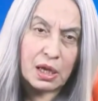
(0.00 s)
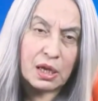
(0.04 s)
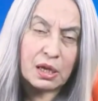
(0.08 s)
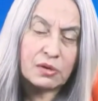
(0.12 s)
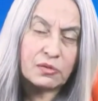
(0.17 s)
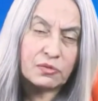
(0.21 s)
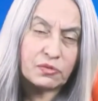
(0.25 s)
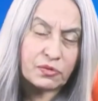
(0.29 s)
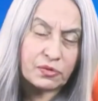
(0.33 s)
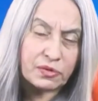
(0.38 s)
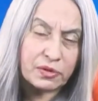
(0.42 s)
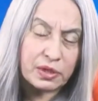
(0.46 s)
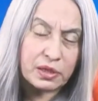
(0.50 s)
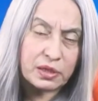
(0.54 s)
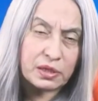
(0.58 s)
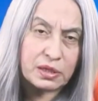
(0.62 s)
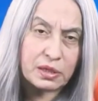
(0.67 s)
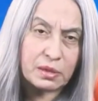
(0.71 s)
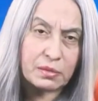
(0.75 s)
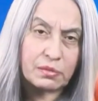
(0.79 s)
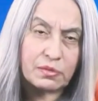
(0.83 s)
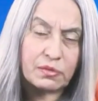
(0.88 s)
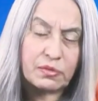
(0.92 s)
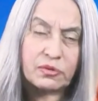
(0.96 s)

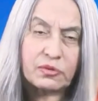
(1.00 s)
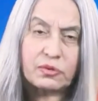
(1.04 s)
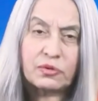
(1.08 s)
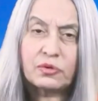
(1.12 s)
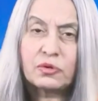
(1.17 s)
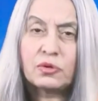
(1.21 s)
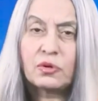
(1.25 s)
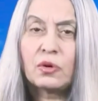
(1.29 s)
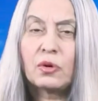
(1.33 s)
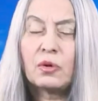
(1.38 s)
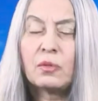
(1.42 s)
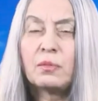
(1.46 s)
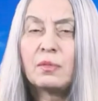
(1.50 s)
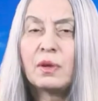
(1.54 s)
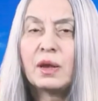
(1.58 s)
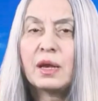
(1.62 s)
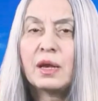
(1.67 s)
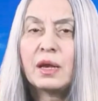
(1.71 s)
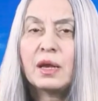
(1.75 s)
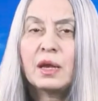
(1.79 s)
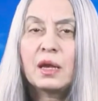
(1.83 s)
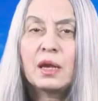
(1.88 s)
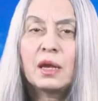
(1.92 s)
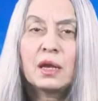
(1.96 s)
Freedom from
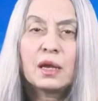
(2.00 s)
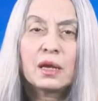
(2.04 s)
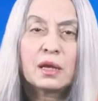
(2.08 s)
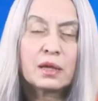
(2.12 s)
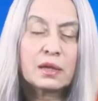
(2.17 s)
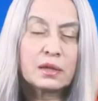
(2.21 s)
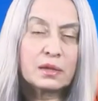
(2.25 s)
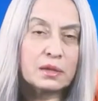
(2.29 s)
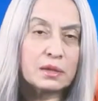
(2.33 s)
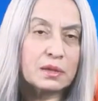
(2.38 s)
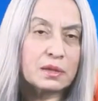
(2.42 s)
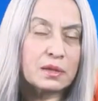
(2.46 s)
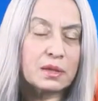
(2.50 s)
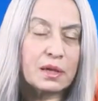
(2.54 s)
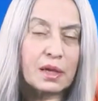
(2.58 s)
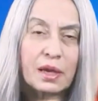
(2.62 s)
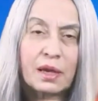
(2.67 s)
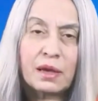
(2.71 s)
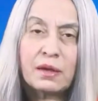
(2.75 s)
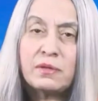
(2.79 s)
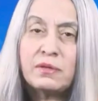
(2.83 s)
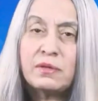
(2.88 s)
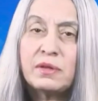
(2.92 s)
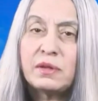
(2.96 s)

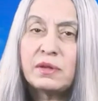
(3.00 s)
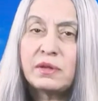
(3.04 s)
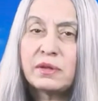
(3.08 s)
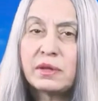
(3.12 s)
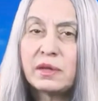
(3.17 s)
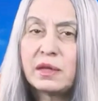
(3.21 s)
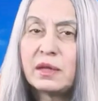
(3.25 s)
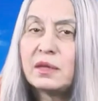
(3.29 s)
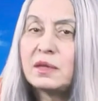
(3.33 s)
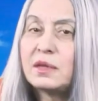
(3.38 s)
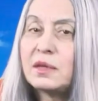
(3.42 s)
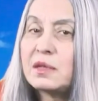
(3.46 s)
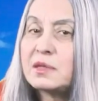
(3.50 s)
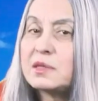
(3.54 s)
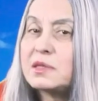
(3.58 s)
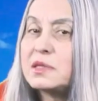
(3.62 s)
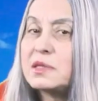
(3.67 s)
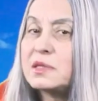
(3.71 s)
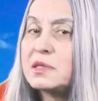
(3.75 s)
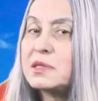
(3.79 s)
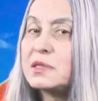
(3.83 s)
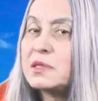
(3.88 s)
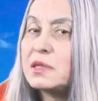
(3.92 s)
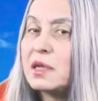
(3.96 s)
anything that
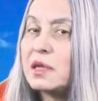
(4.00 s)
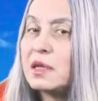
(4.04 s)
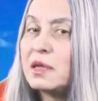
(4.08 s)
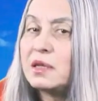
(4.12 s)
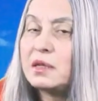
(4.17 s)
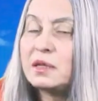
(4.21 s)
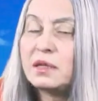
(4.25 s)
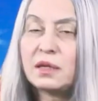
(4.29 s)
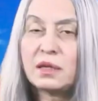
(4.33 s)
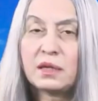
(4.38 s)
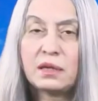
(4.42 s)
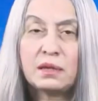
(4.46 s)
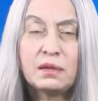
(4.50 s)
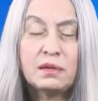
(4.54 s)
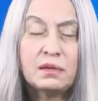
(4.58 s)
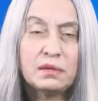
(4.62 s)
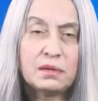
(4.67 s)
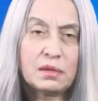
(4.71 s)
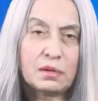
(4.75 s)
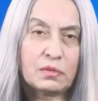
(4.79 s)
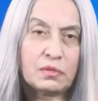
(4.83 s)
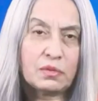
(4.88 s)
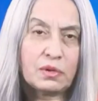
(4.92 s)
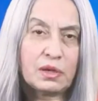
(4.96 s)
stayed in
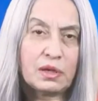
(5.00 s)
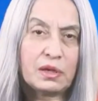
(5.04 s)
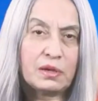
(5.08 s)
the way